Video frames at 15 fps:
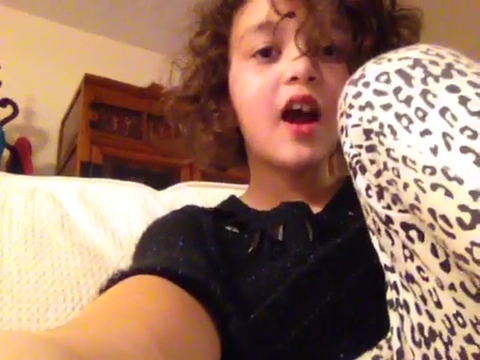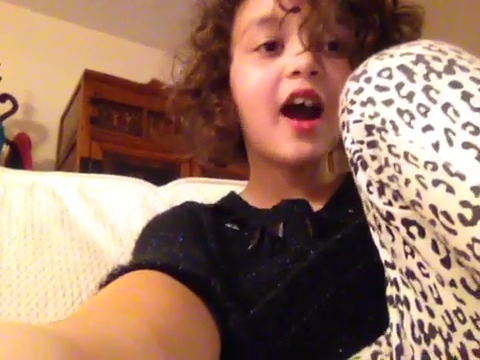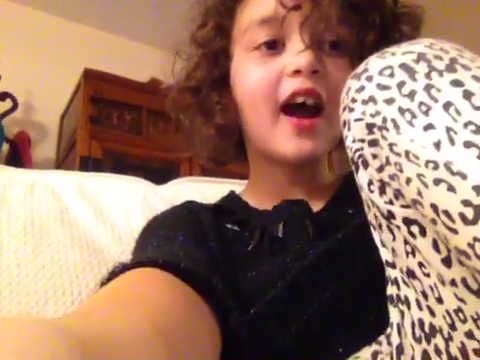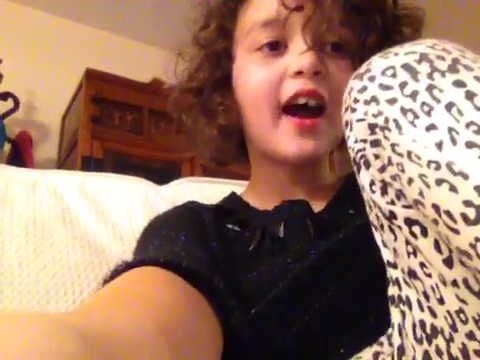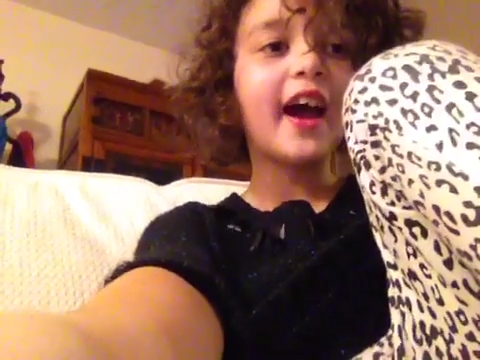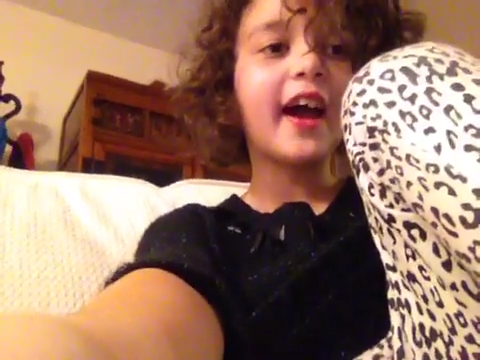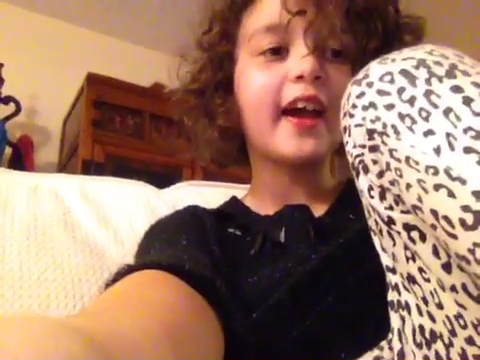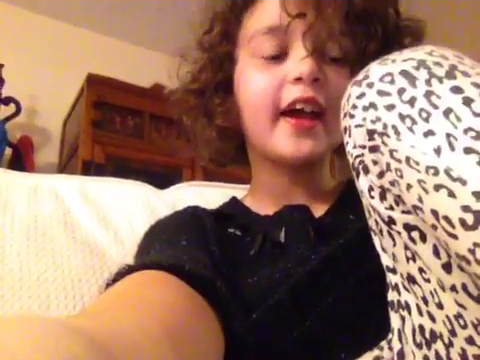
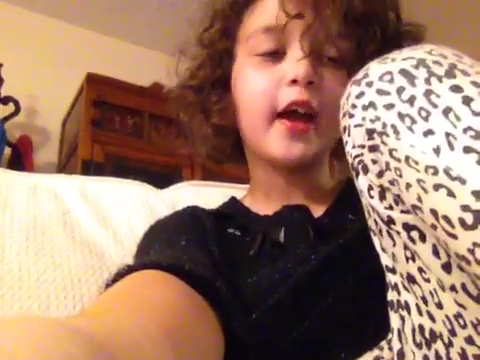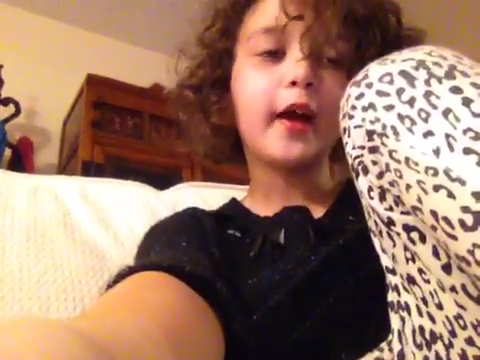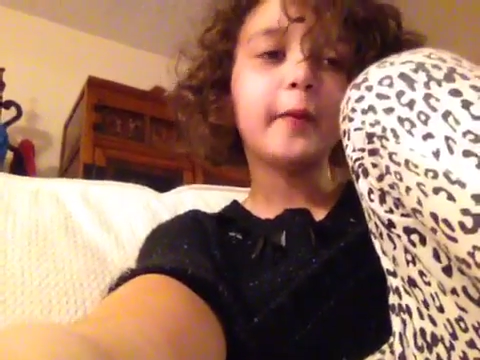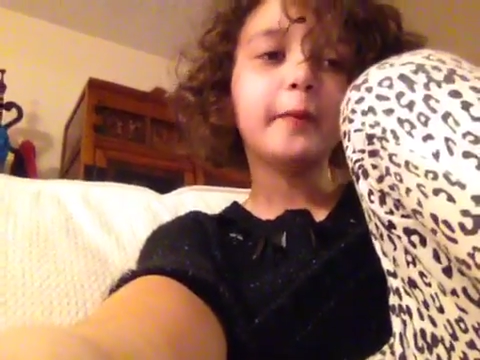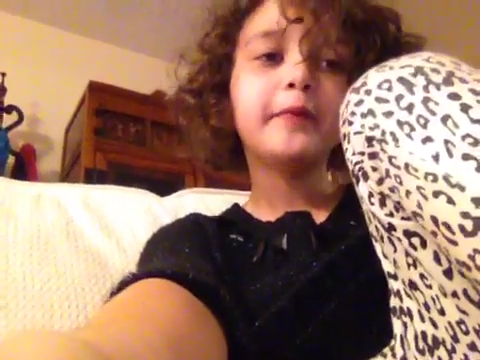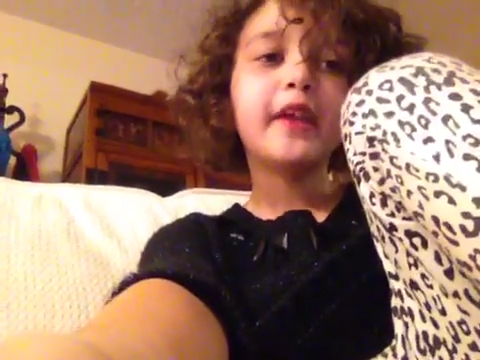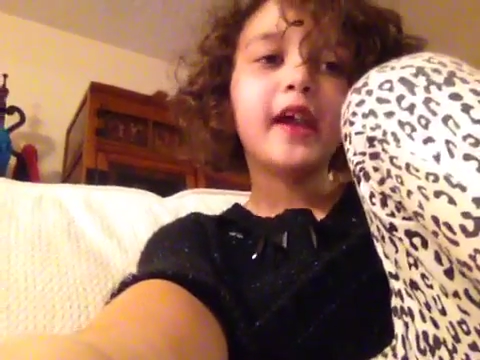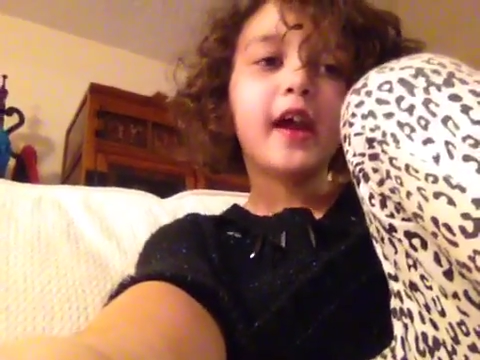Hi,
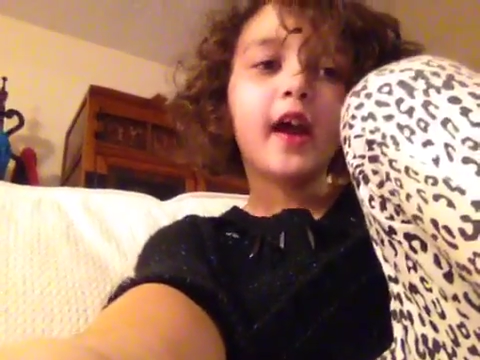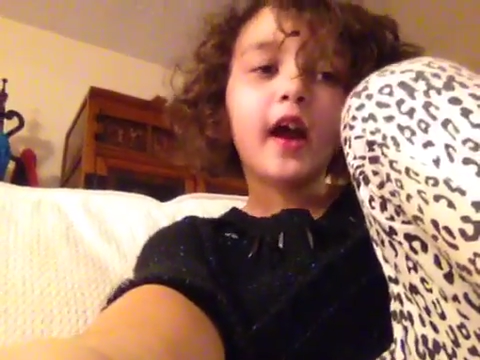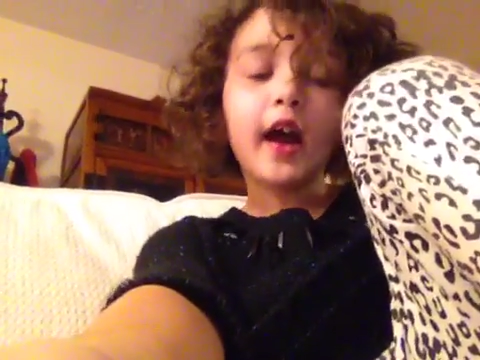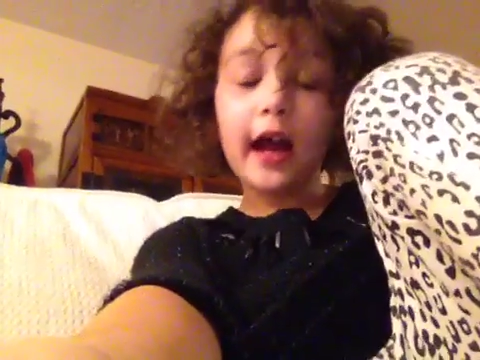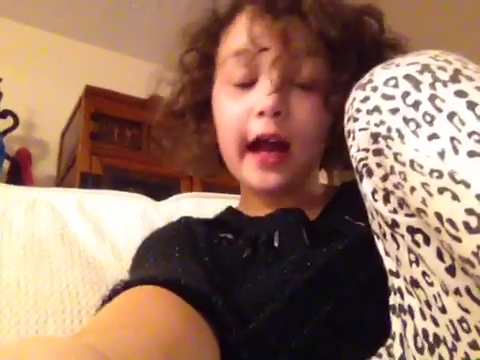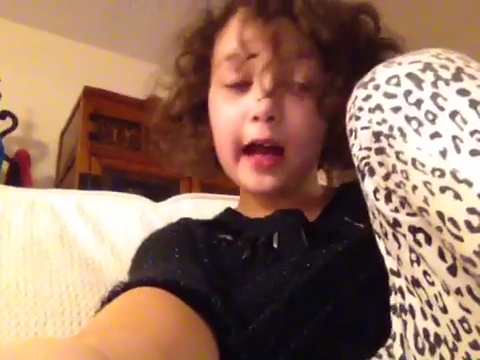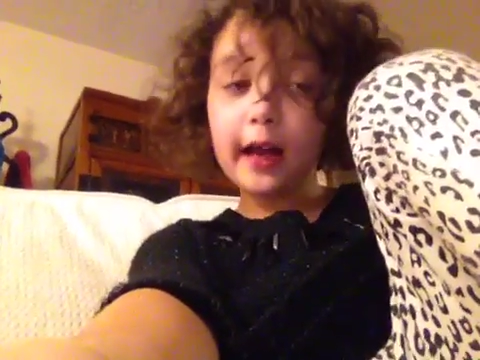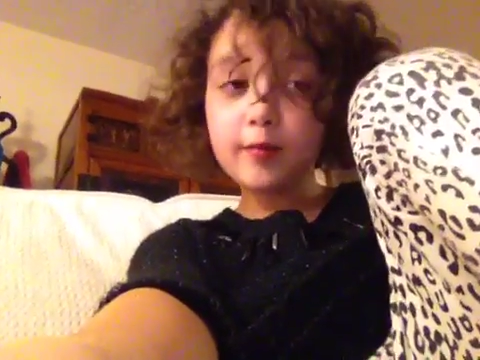um,
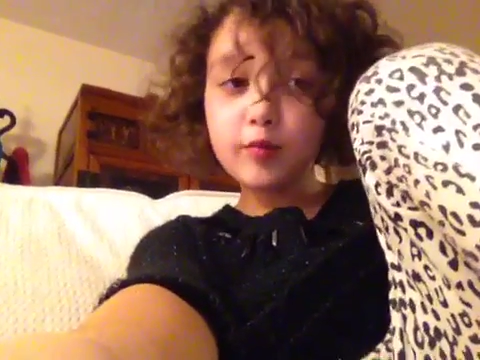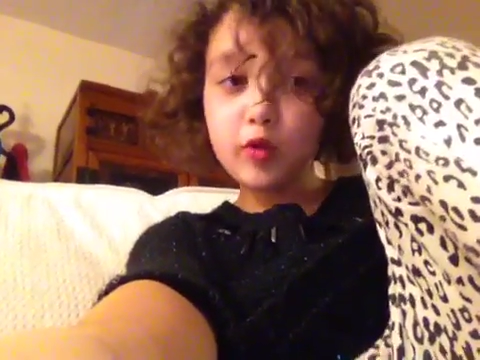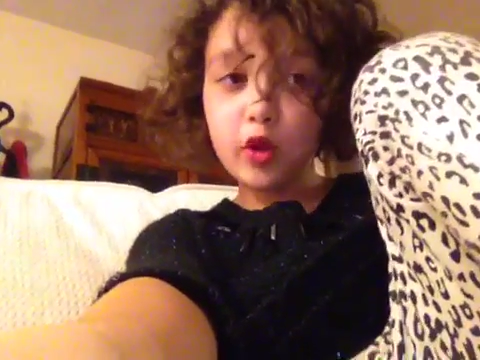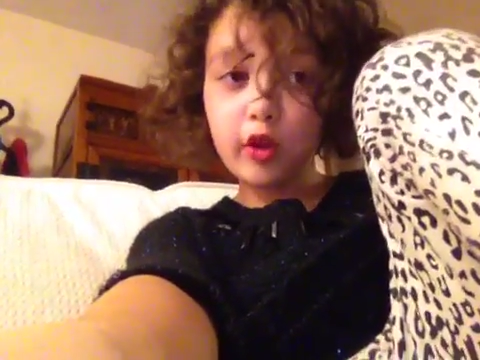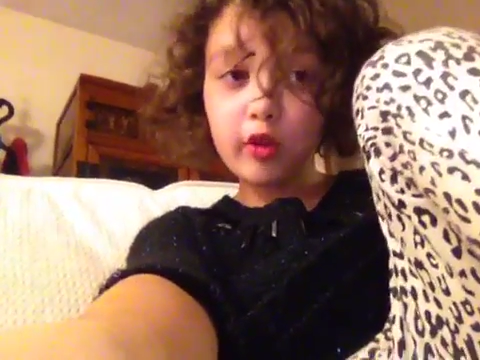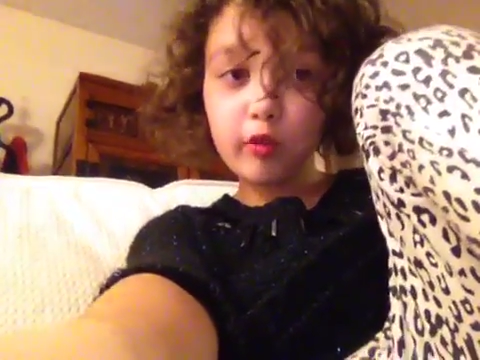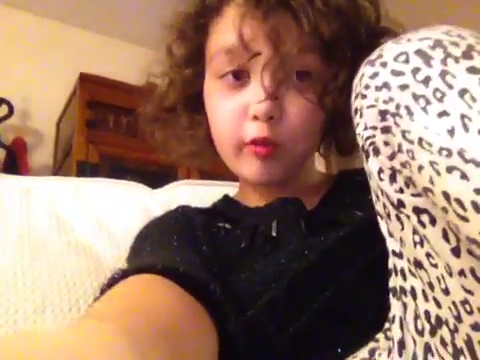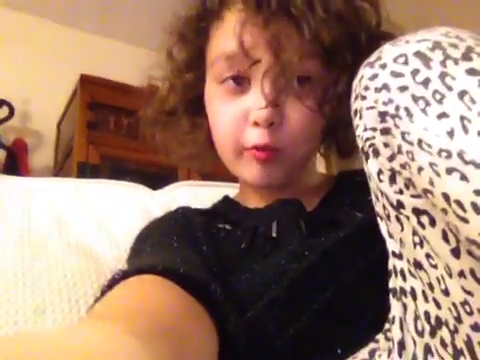I'm
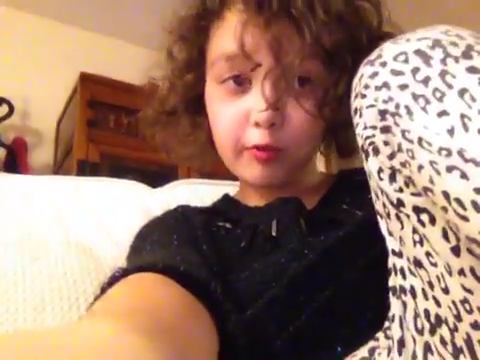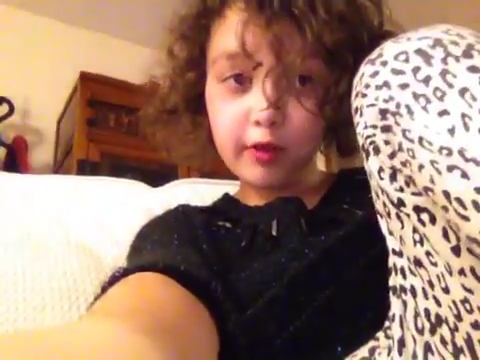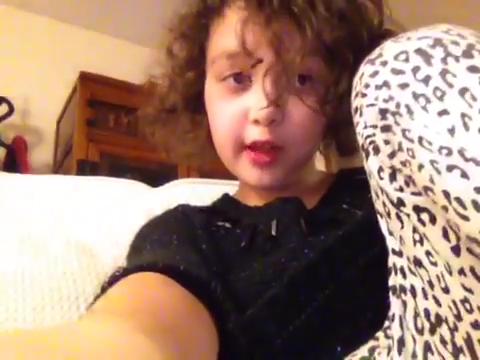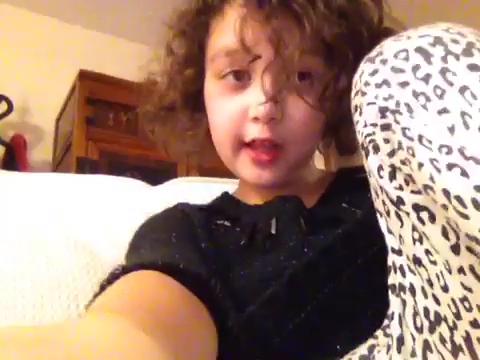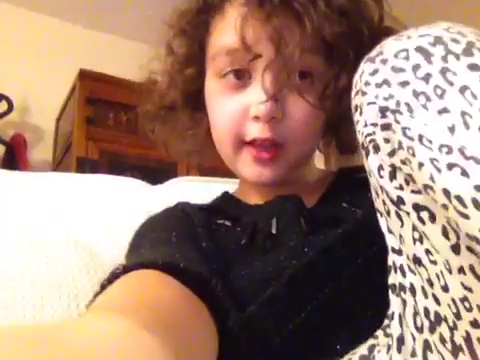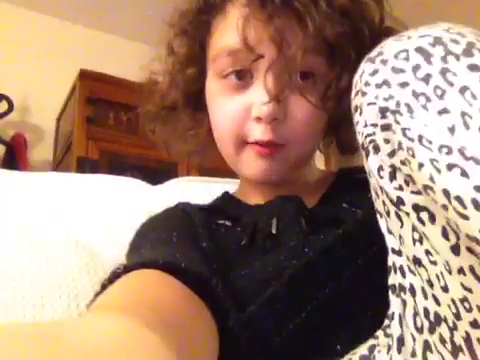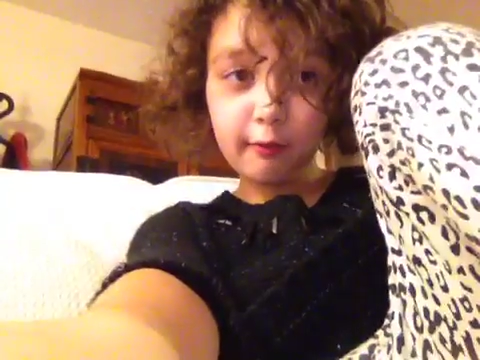just really,